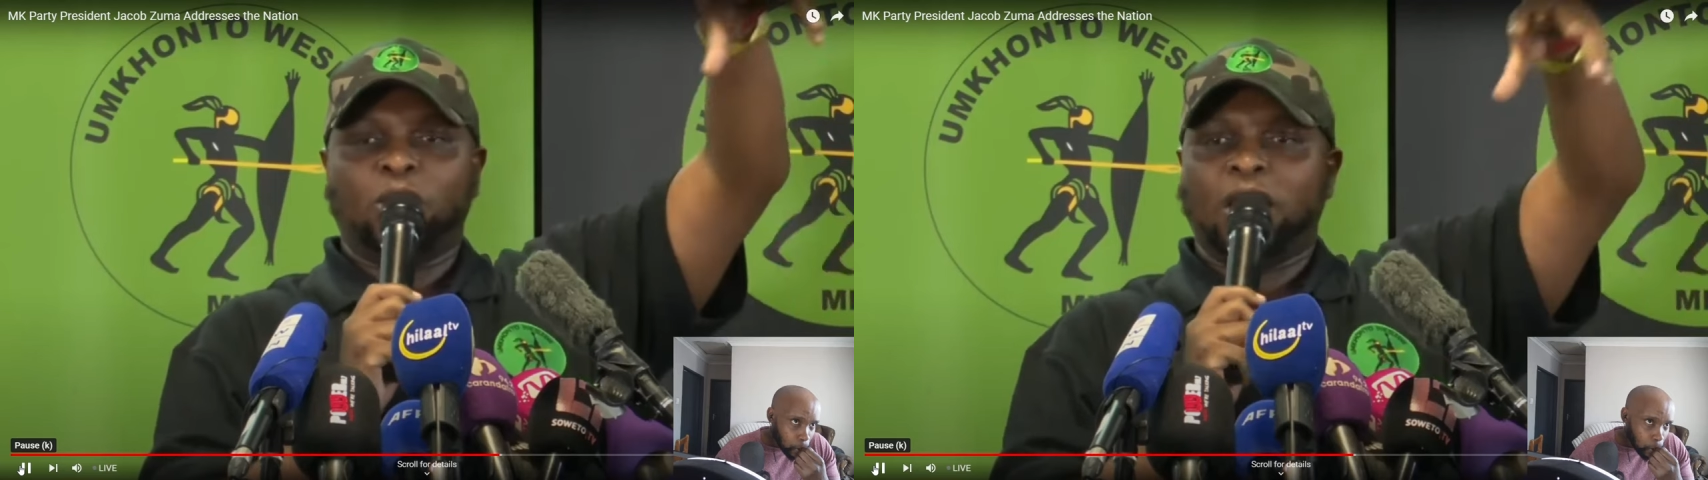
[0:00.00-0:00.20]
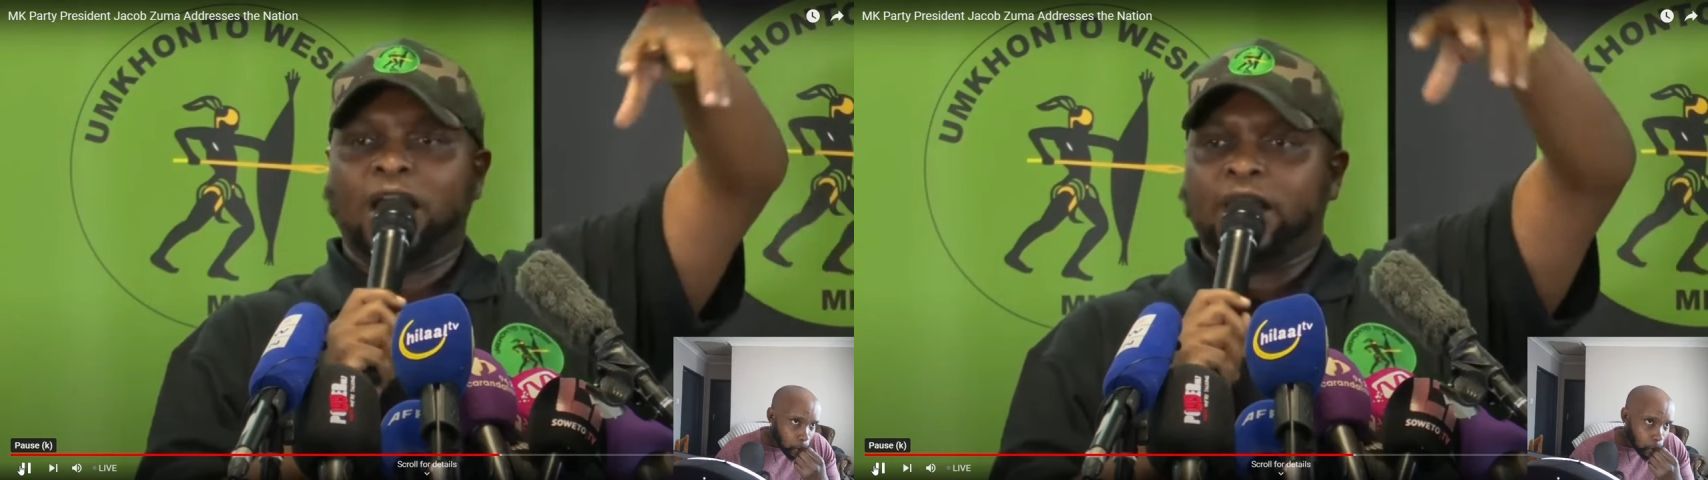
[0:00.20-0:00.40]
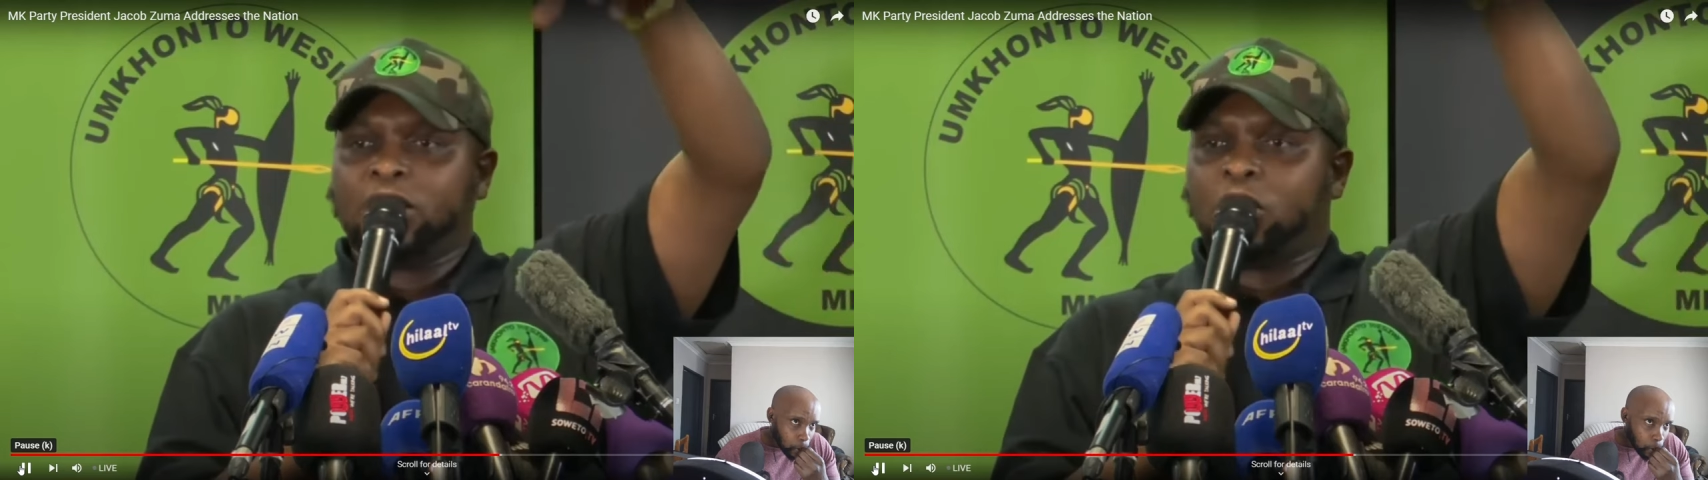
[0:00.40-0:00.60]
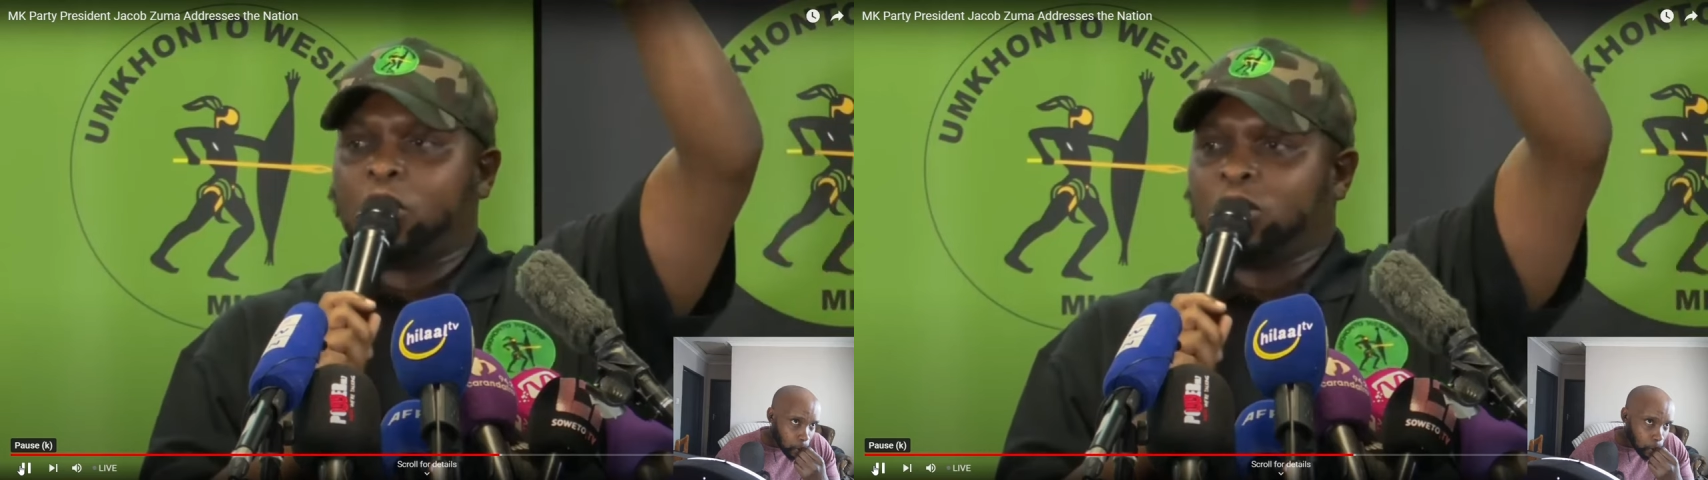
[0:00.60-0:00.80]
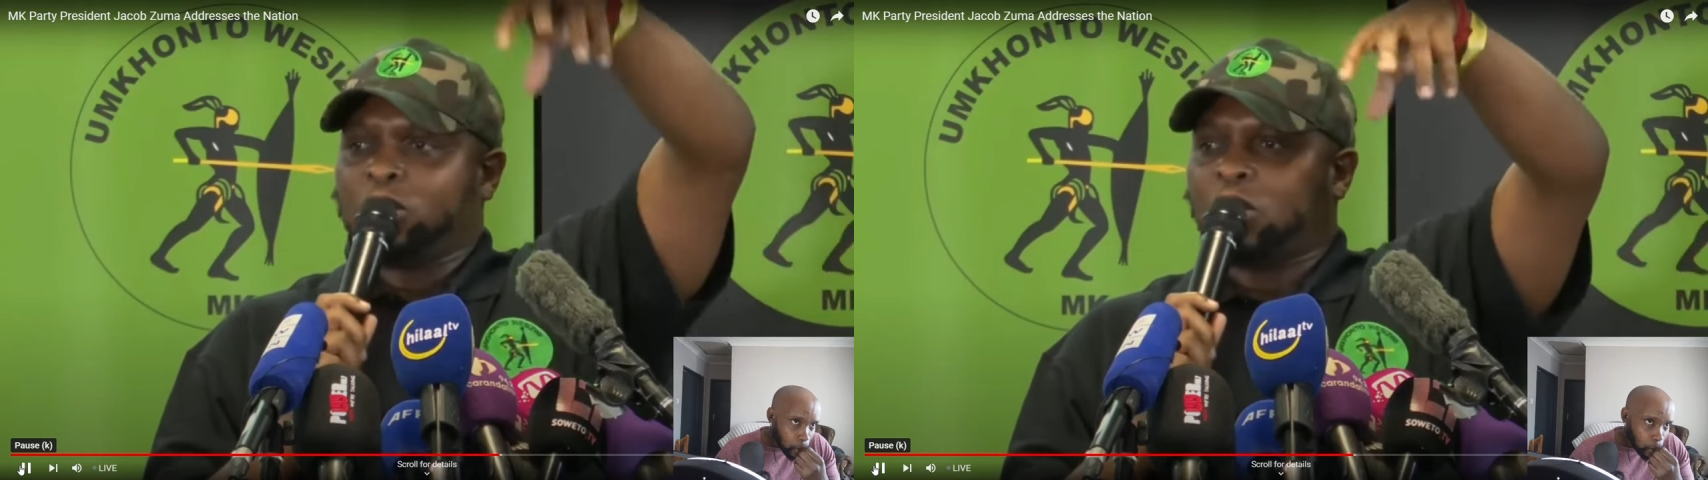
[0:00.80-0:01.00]
longer in
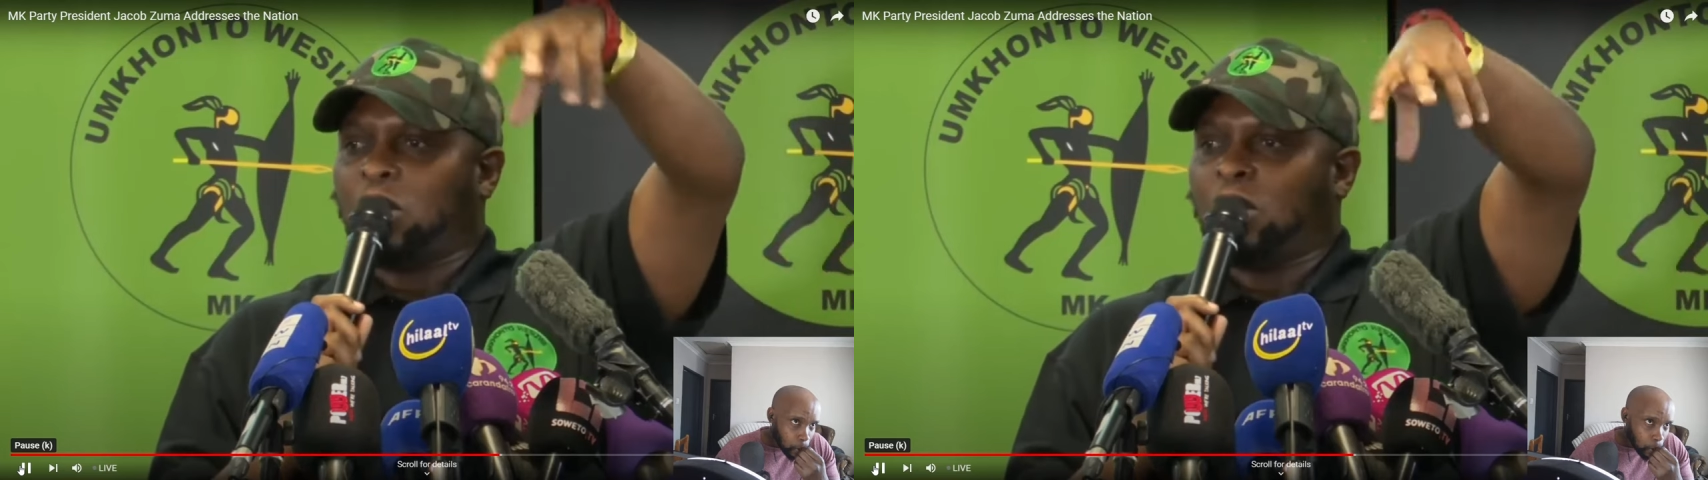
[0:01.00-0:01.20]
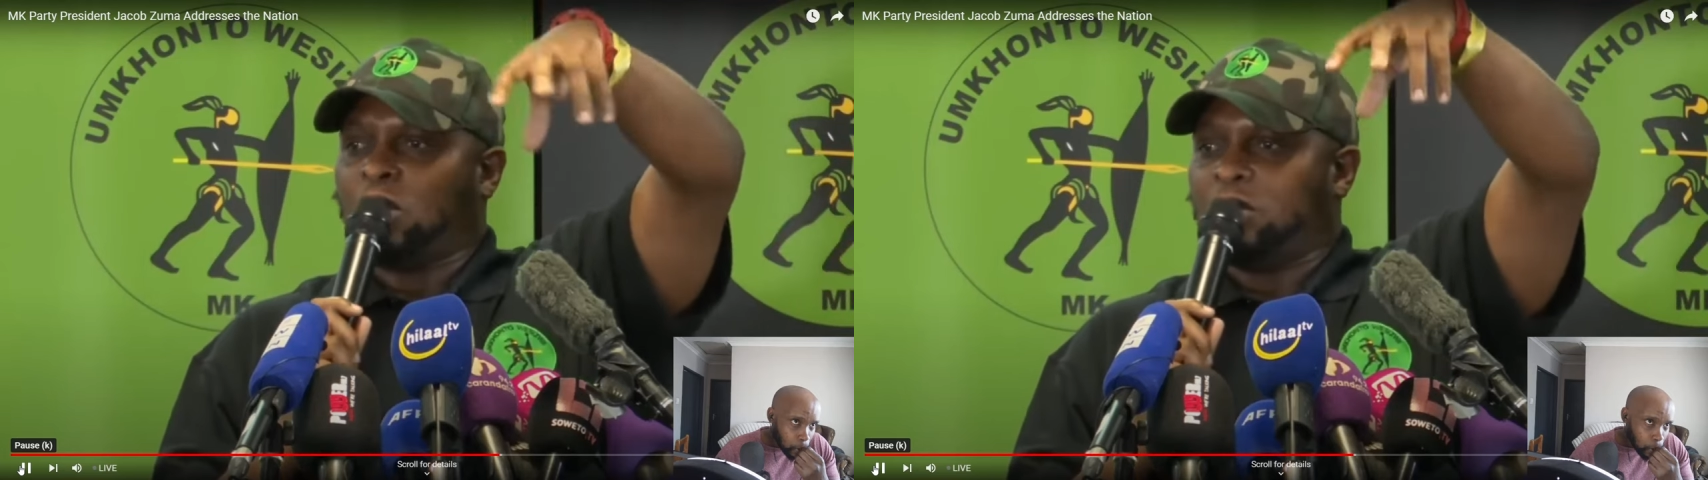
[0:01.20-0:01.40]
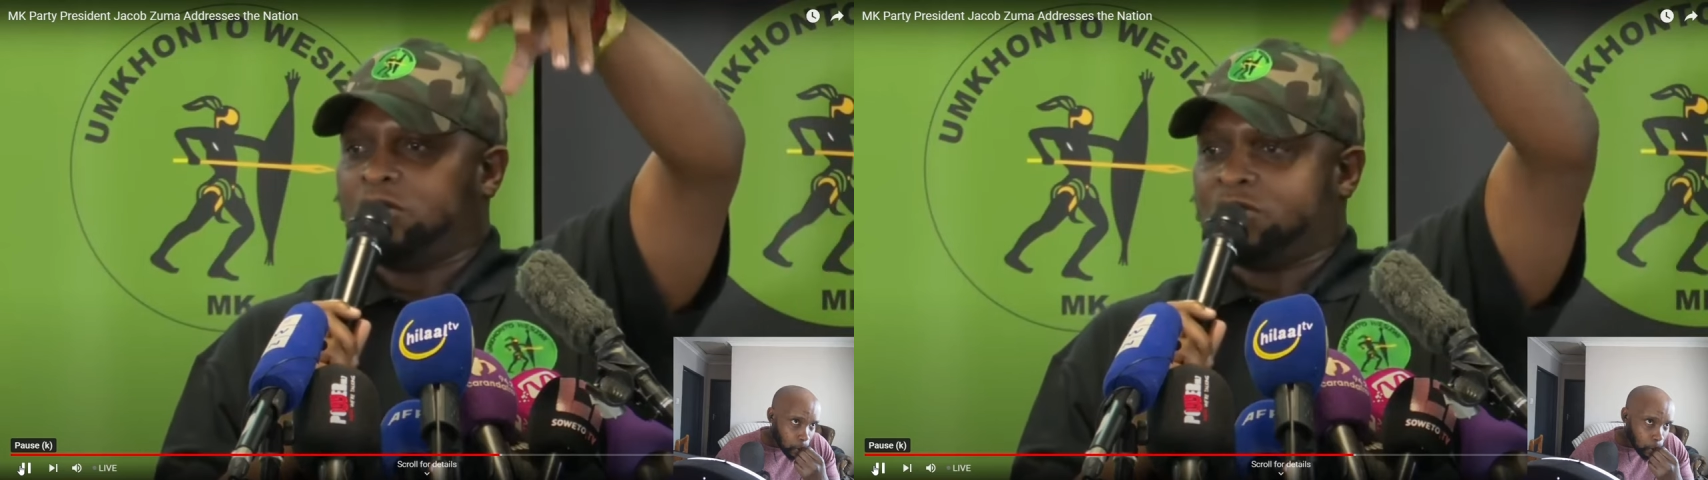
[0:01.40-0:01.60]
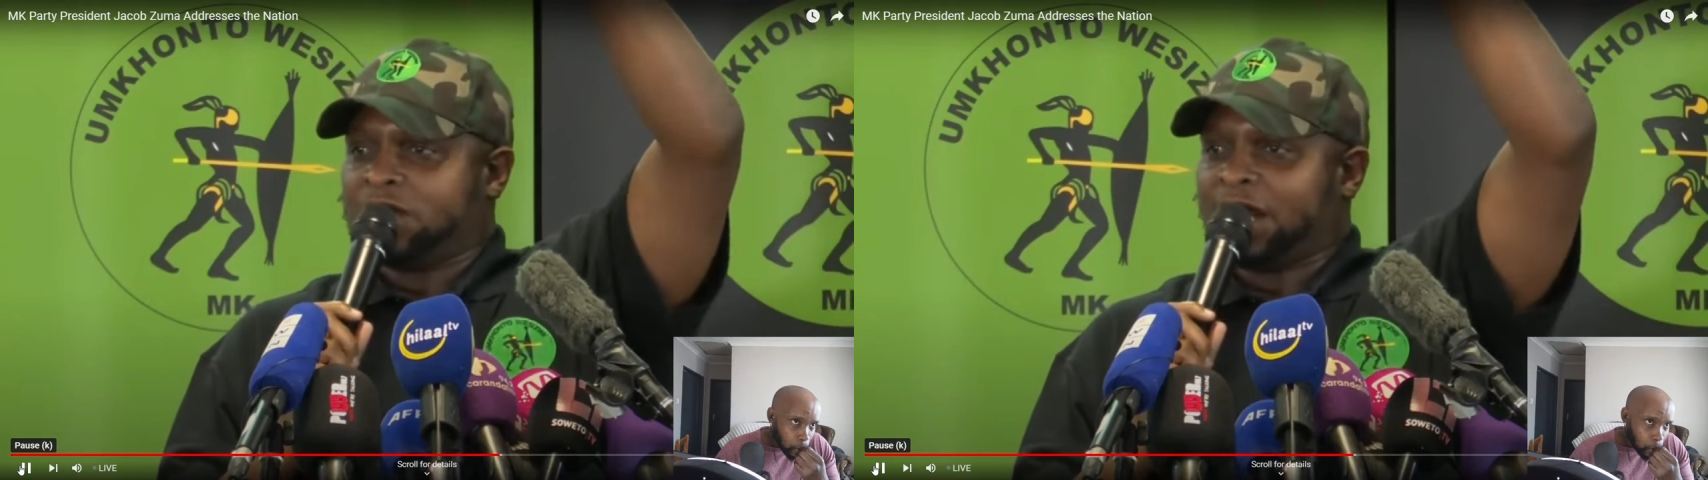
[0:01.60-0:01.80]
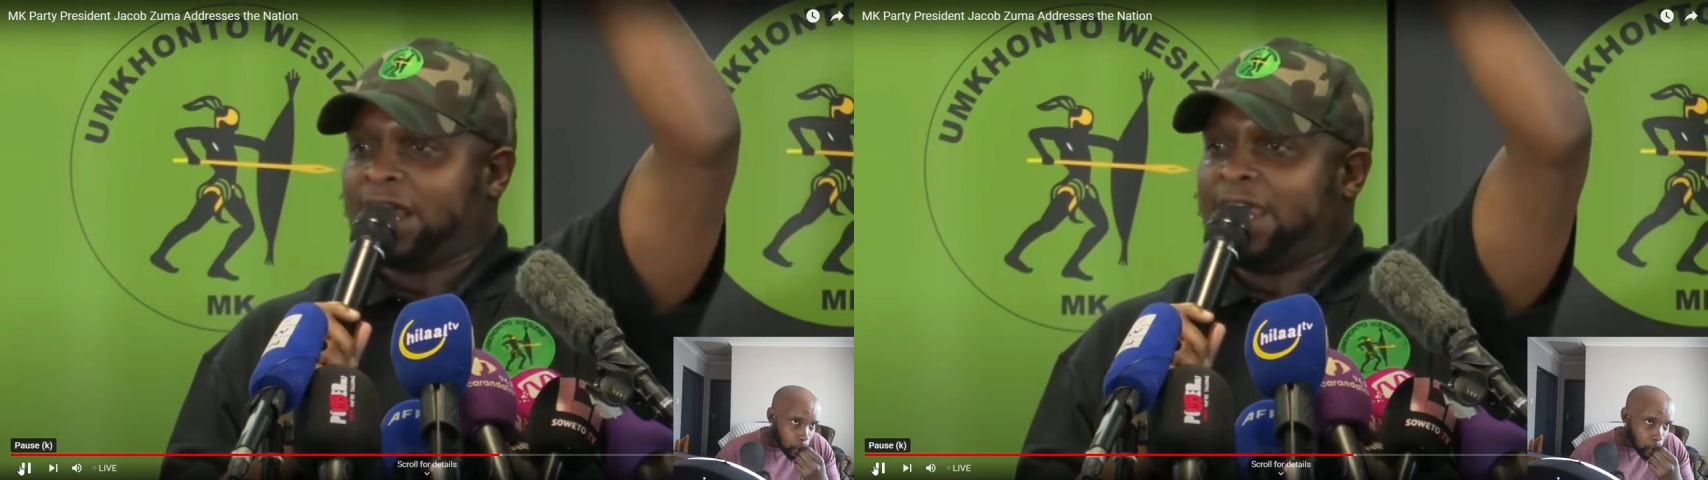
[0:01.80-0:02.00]
control of